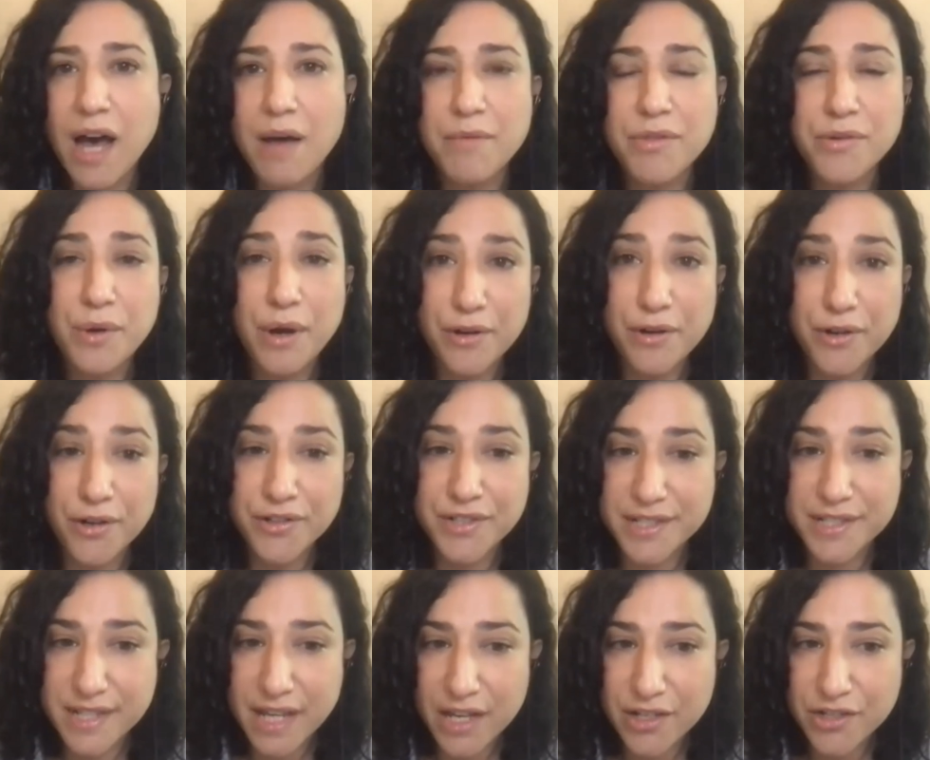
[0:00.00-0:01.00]
throughout our
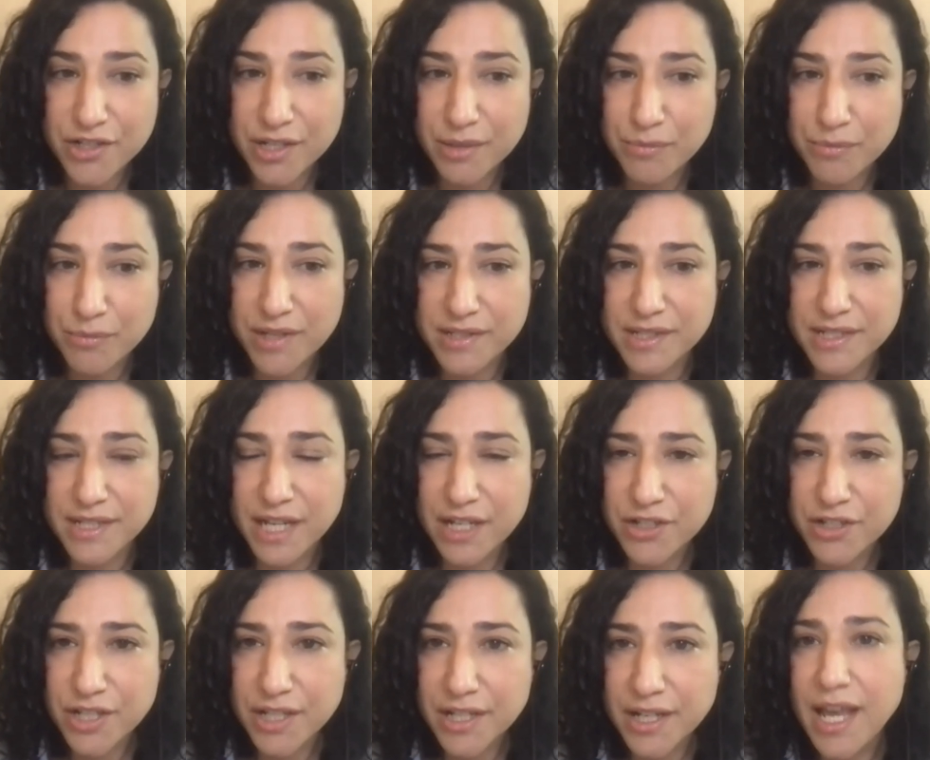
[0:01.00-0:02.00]
discussion and
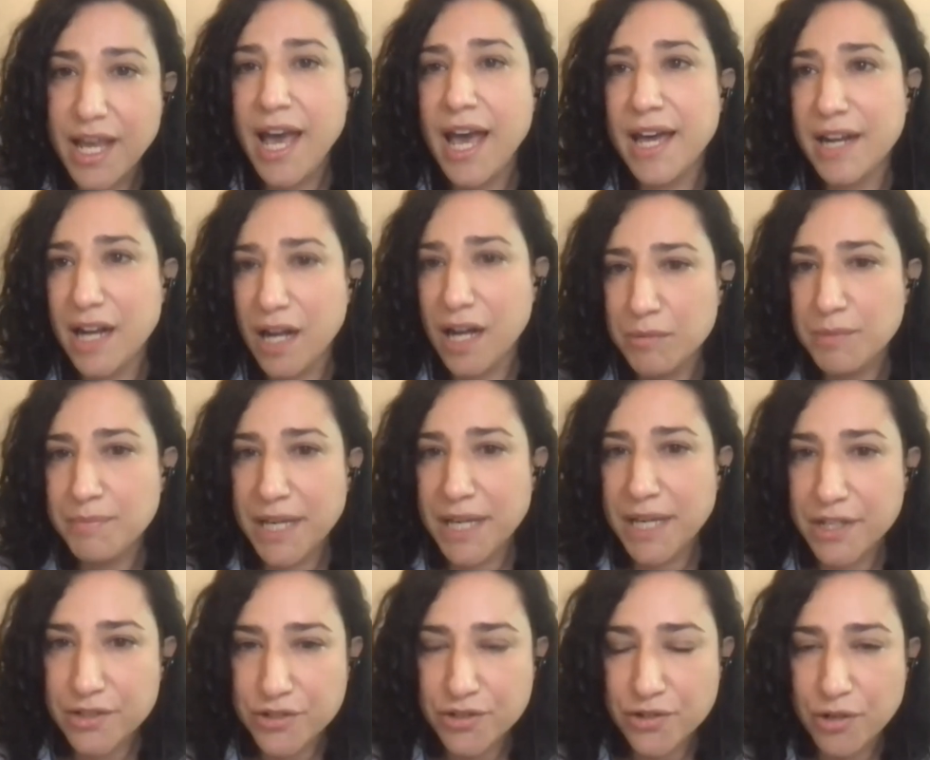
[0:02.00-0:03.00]
presentation, and I'll be
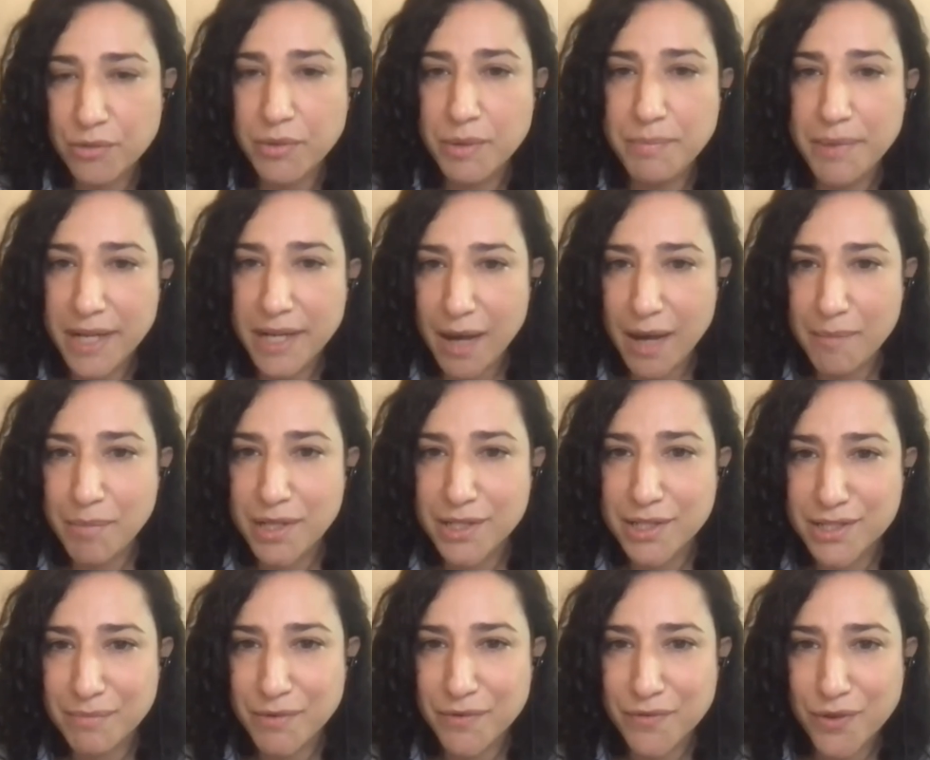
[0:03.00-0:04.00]
making sure we pick up on
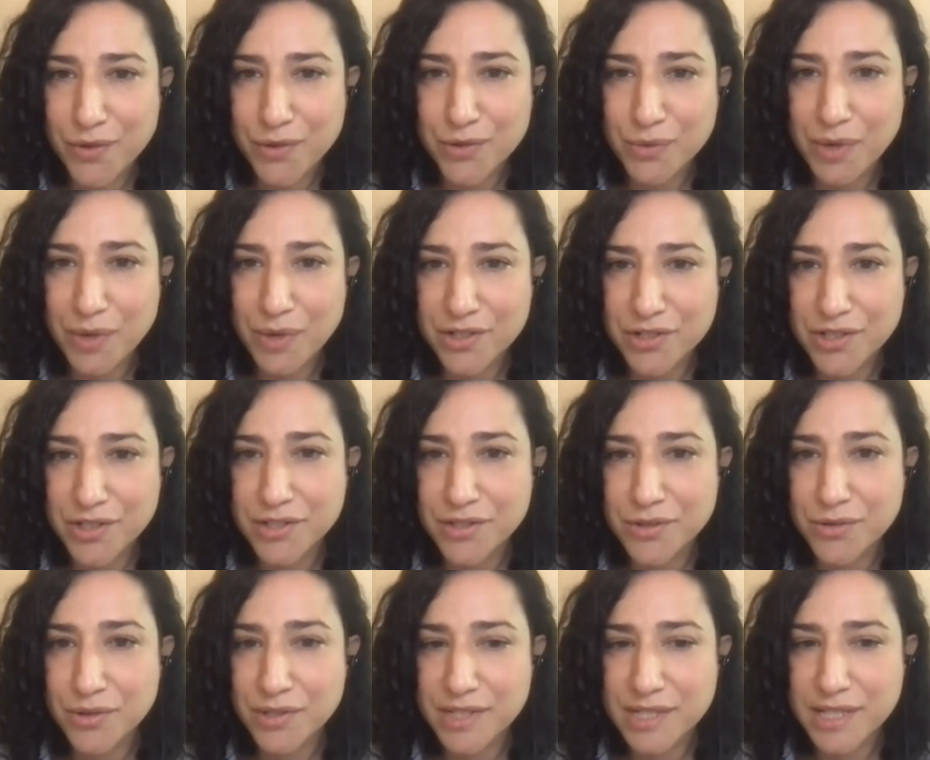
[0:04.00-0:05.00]
some of those questions
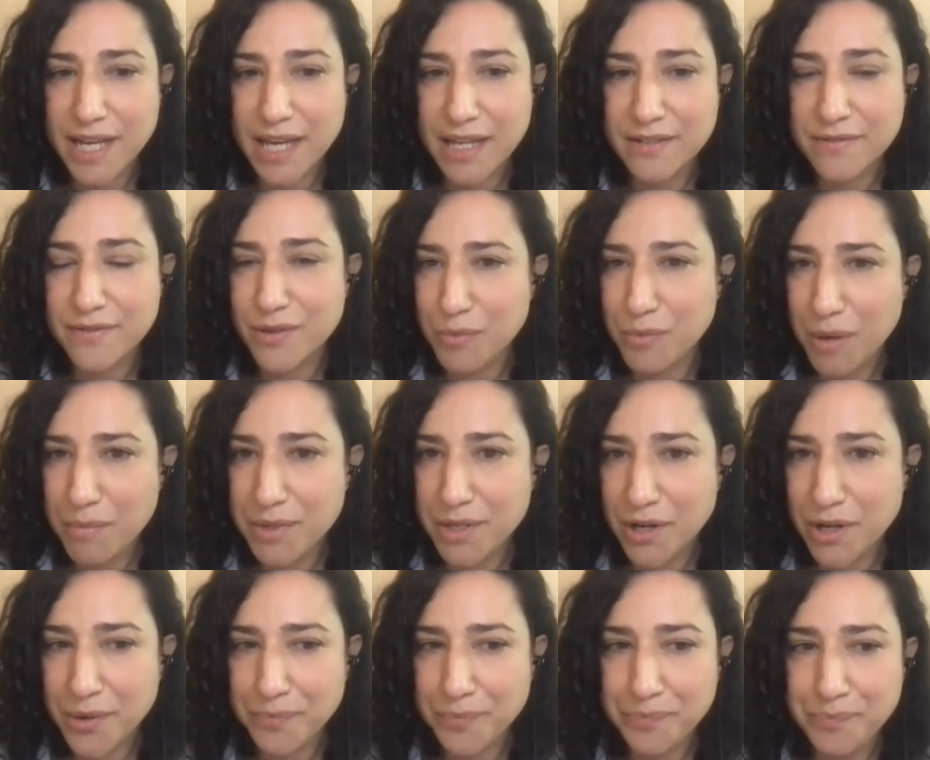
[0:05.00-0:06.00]
towards the end of the
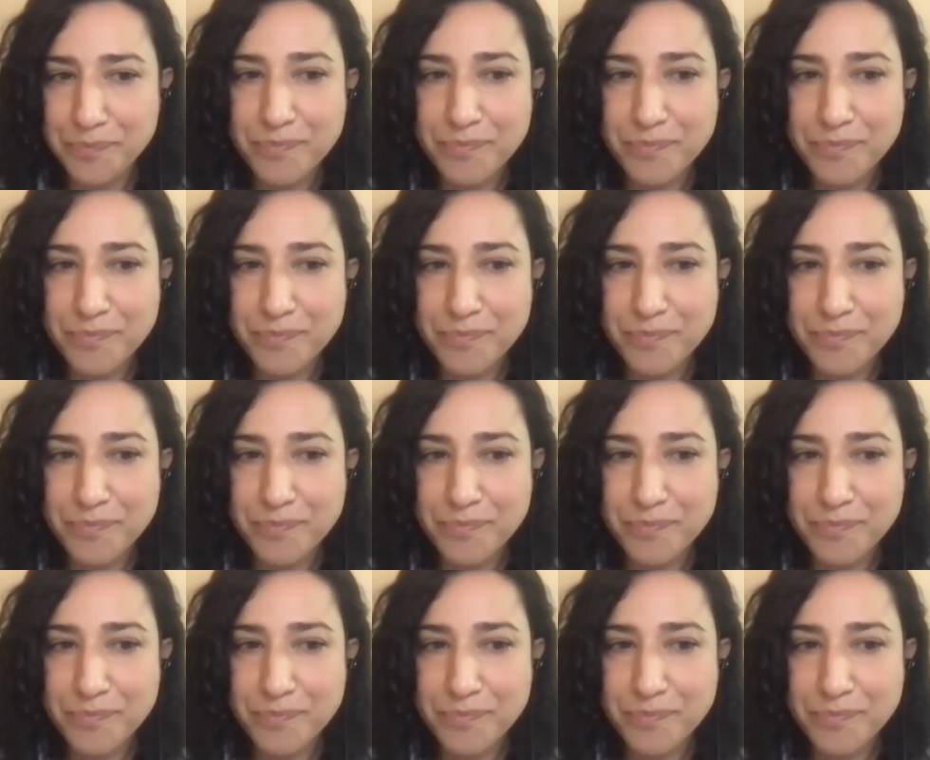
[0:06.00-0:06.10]
webinar.